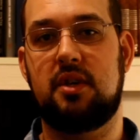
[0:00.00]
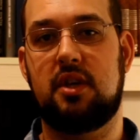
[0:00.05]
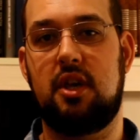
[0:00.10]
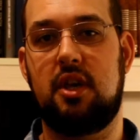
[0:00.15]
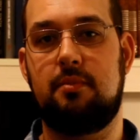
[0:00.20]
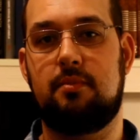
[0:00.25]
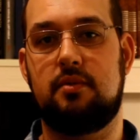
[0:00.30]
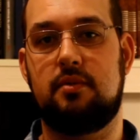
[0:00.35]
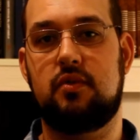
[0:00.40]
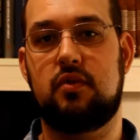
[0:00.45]
I
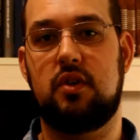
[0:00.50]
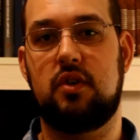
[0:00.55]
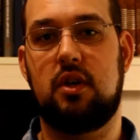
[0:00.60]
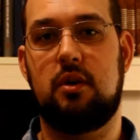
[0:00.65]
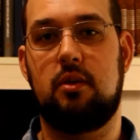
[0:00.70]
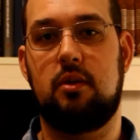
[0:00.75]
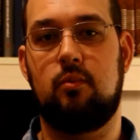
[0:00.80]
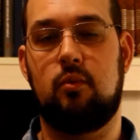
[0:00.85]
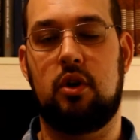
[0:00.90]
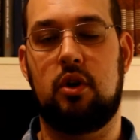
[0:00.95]
keep on seeing
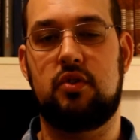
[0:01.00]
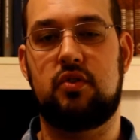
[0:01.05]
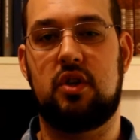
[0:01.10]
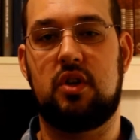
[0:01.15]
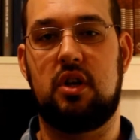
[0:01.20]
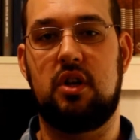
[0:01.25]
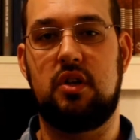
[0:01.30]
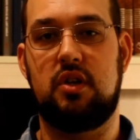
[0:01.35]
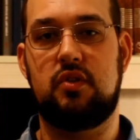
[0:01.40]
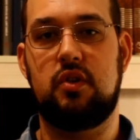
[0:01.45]
in word
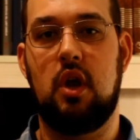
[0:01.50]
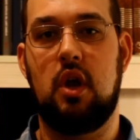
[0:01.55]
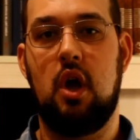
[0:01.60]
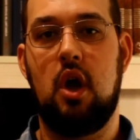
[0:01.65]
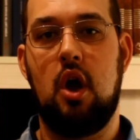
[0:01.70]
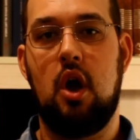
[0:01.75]
studies.